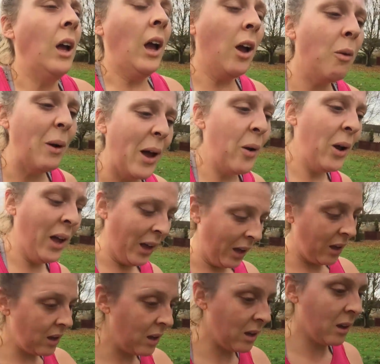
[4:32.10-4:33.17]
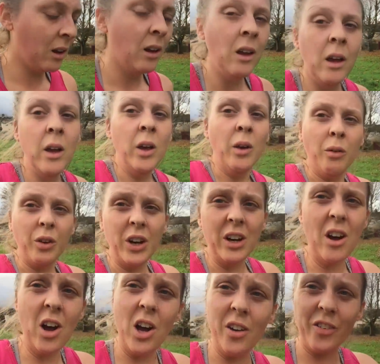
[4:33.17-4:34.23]
well,
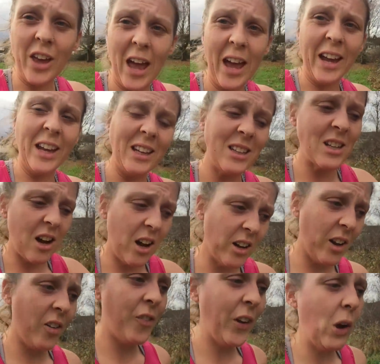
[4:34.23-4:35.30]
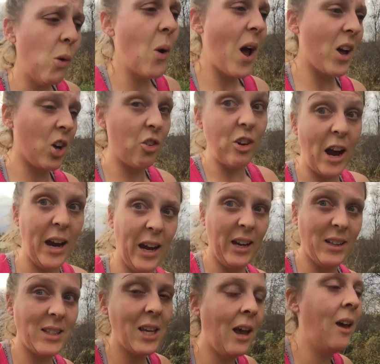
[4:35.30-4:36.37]
3.5k done, feel great.
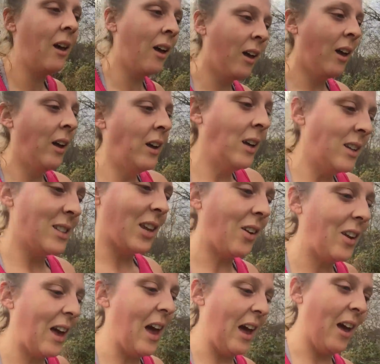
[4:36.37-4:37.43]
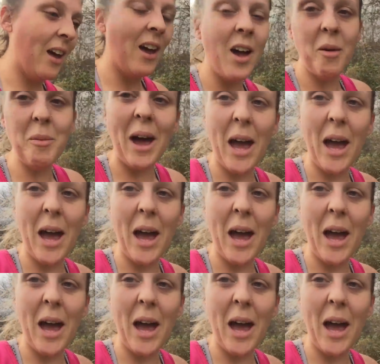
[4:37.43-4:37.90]
So yeah, I'm